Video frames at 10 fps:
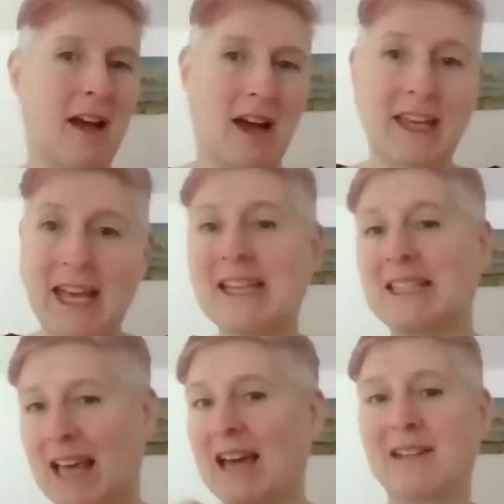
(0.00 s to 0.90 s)
I guess
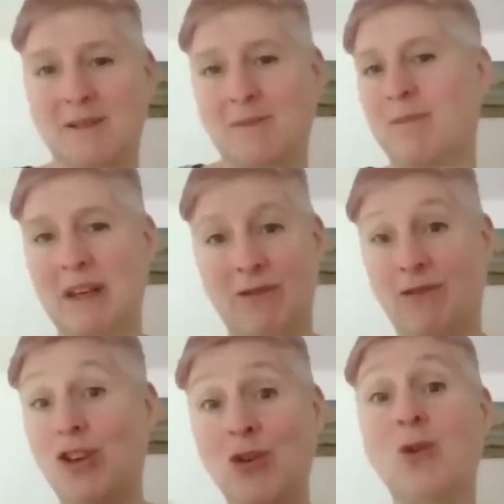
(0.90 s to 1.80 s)
that for
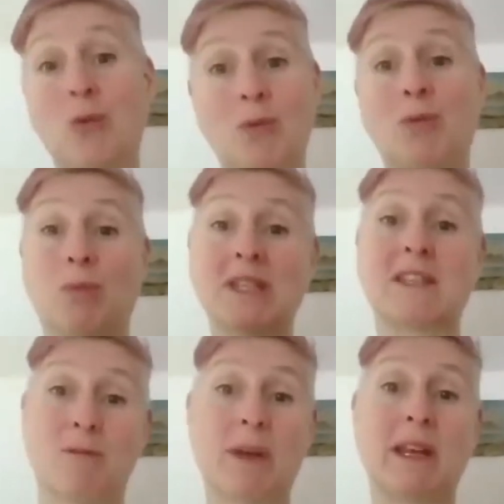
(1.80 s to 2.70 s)
you must
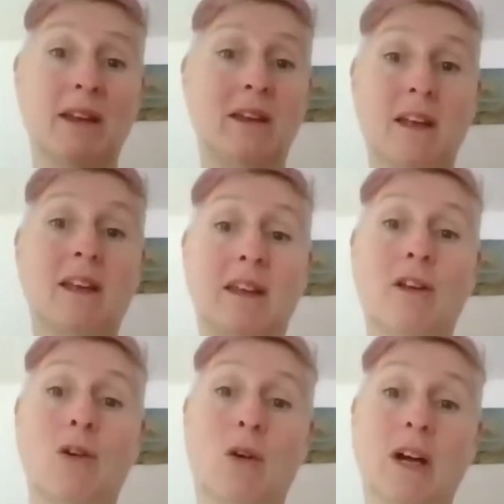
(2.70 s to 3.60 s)
have been,
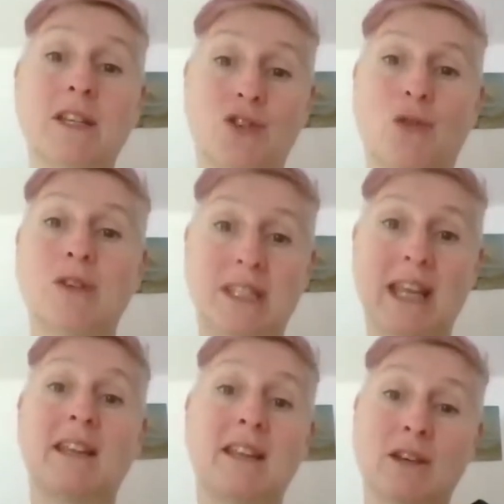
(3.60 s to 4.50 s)
quite a strong
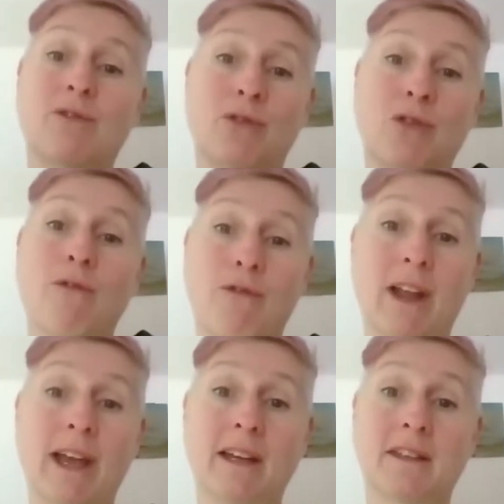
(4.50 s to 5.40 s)
sense of
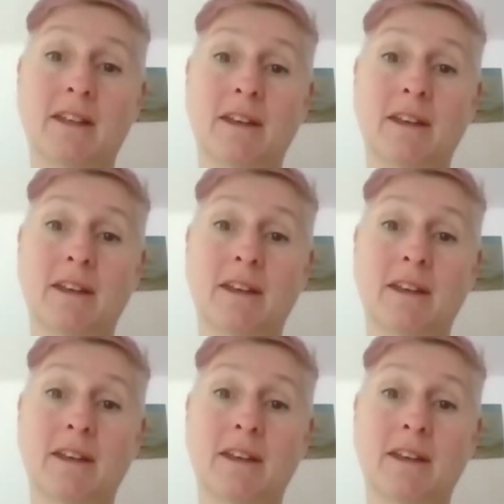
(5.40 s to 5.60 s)
conflict.